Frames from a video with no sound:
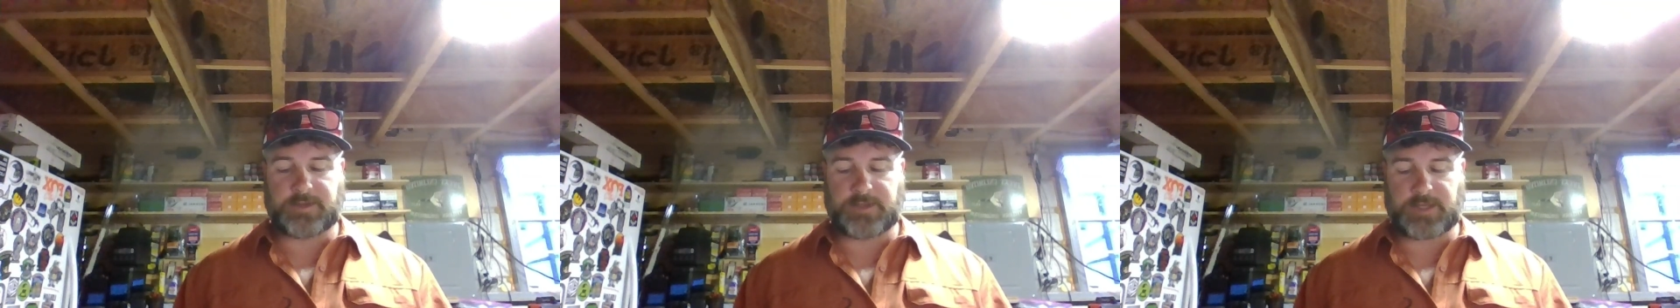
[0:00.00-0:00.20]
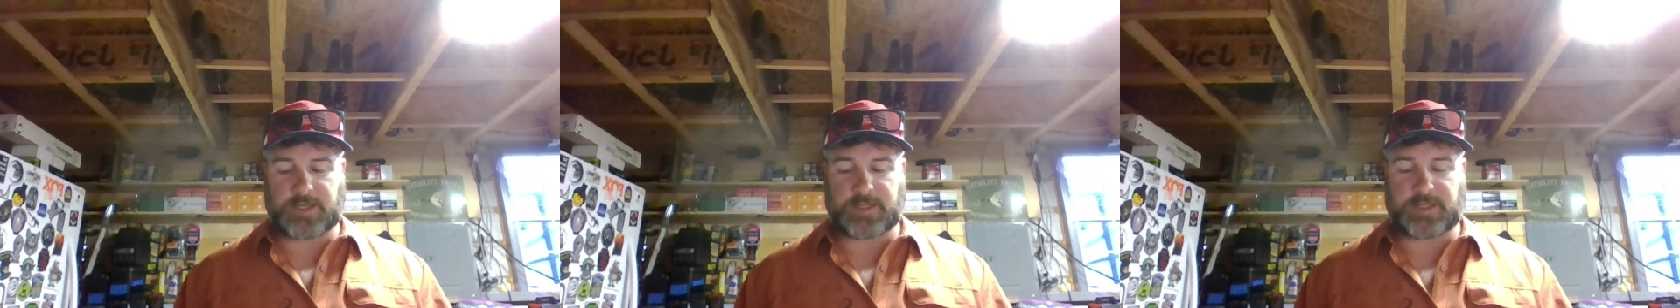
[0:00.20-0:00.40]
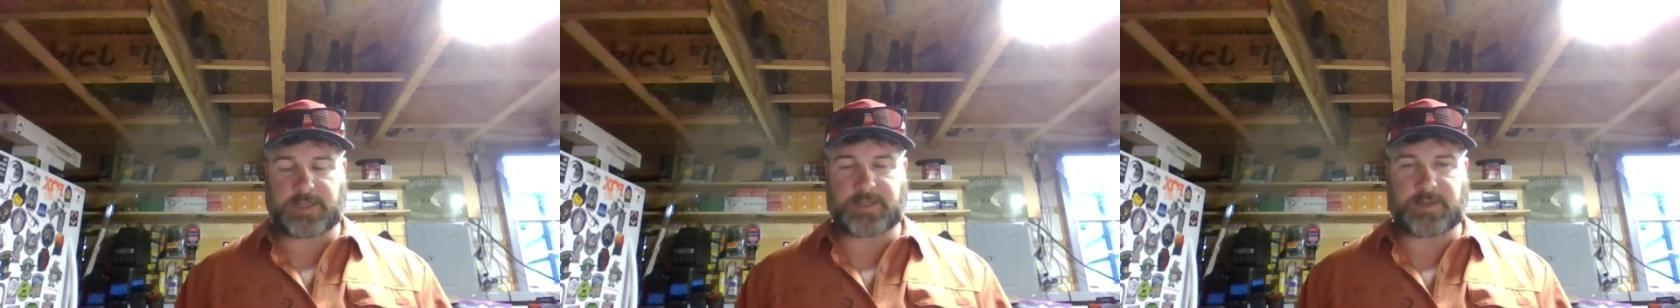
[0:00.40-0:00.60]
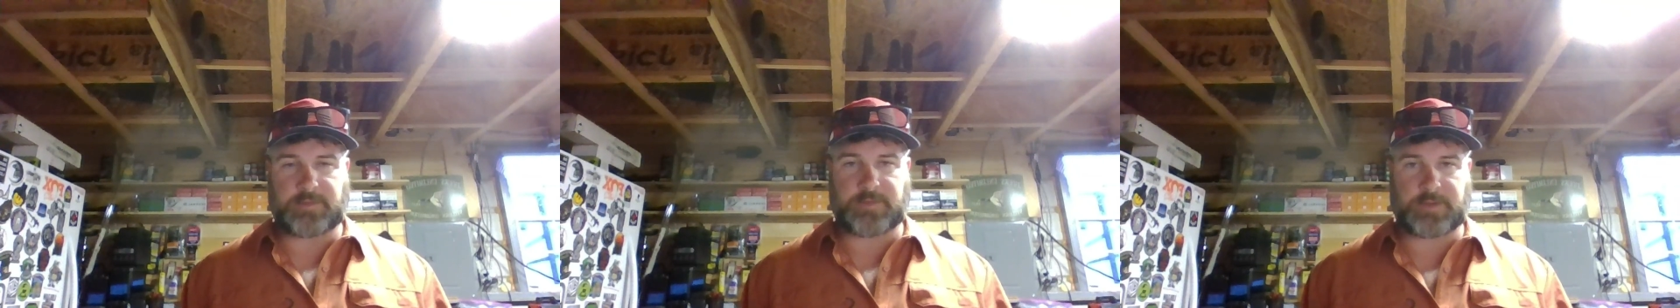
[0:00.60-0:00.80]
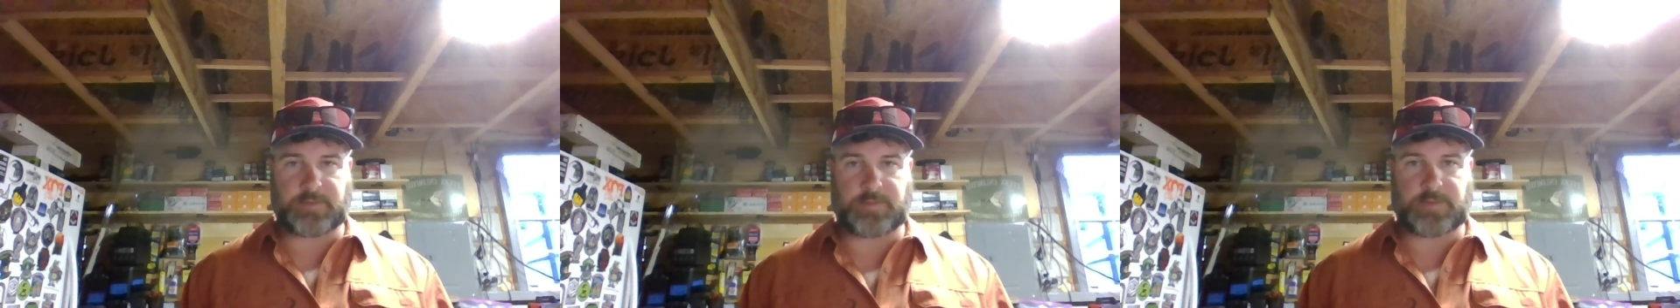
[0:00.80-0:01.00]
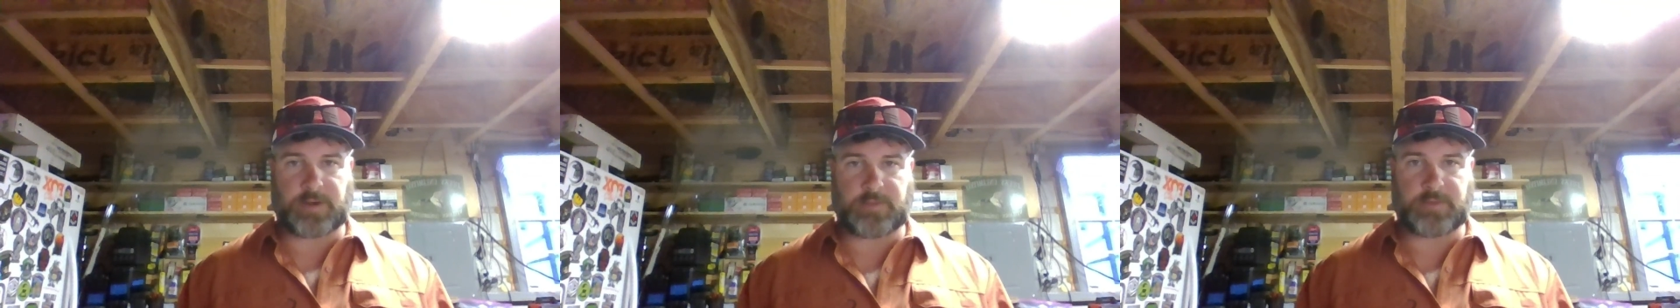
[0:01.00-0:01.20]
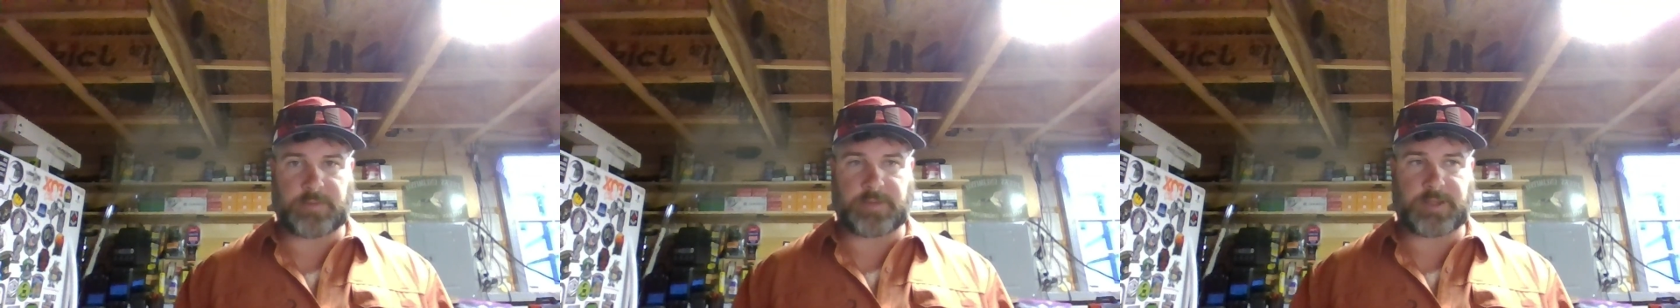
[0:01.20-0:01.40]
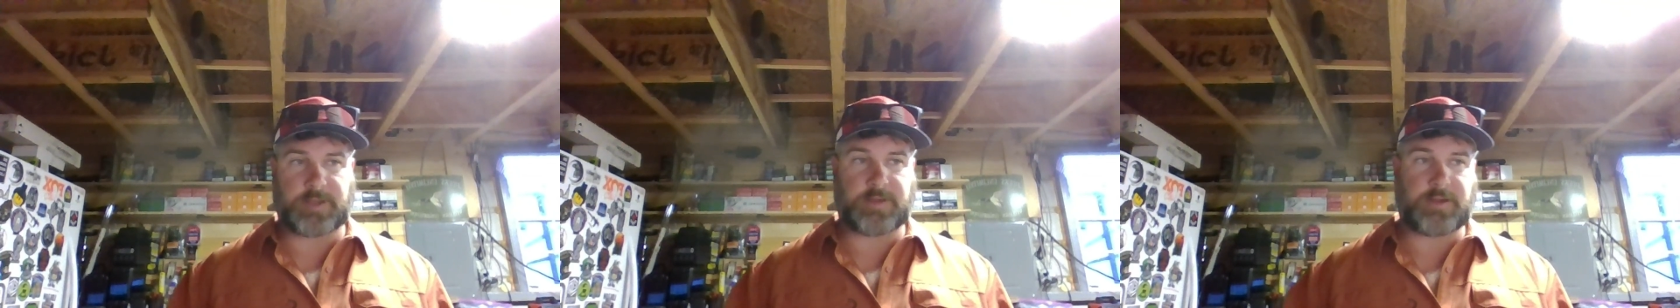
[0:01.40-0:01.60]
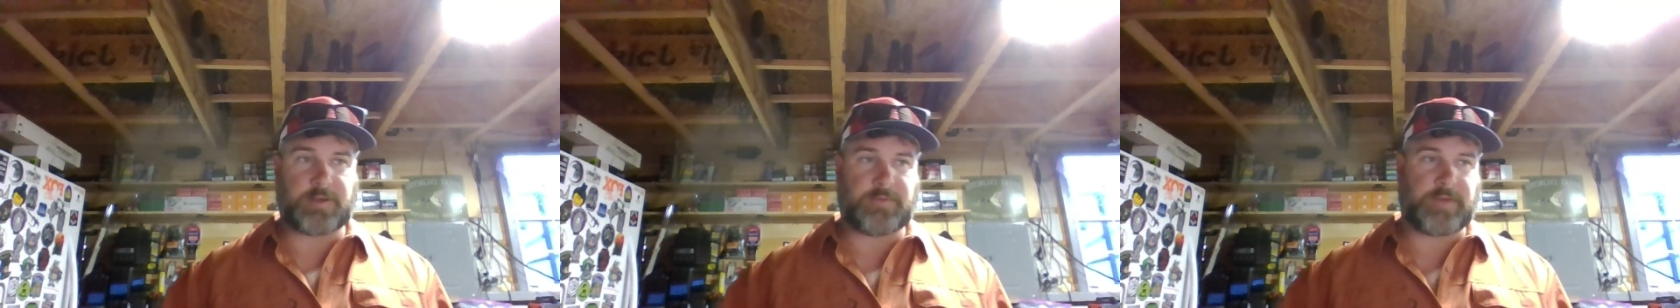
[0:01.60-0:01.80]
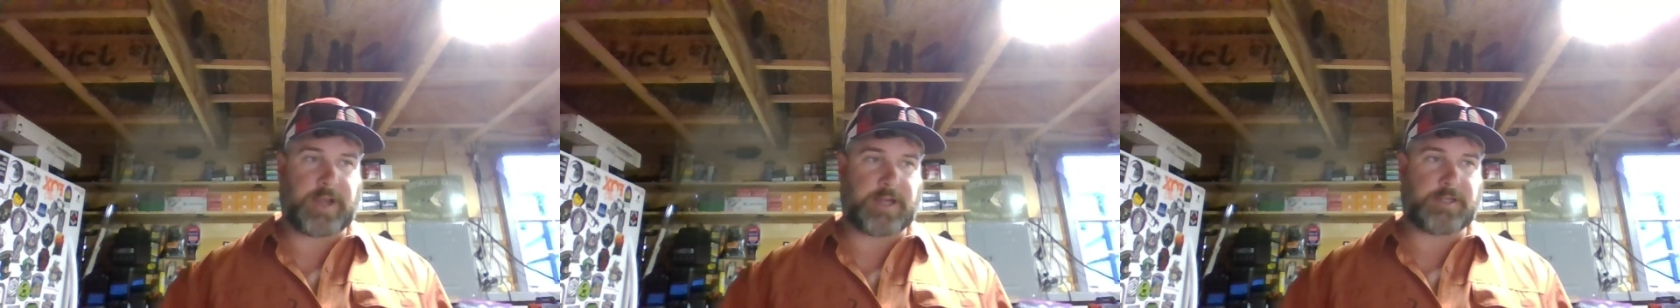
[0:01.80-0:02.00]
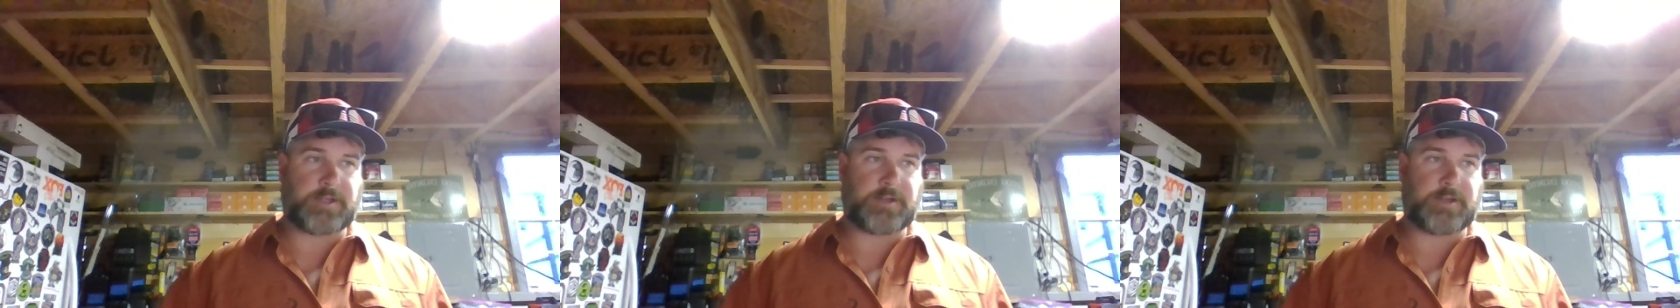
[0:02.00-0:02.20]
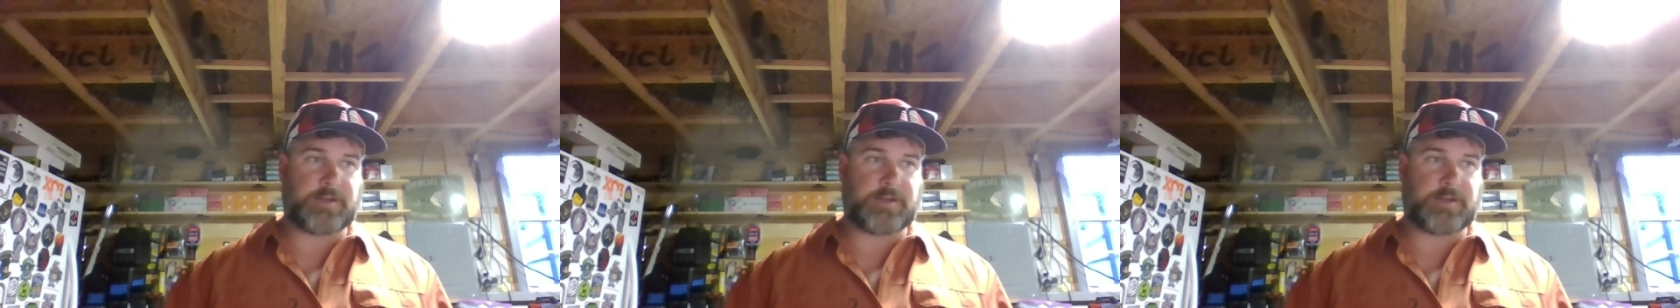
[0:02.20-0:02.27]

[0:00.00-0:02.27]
that definitely would probably be a factor,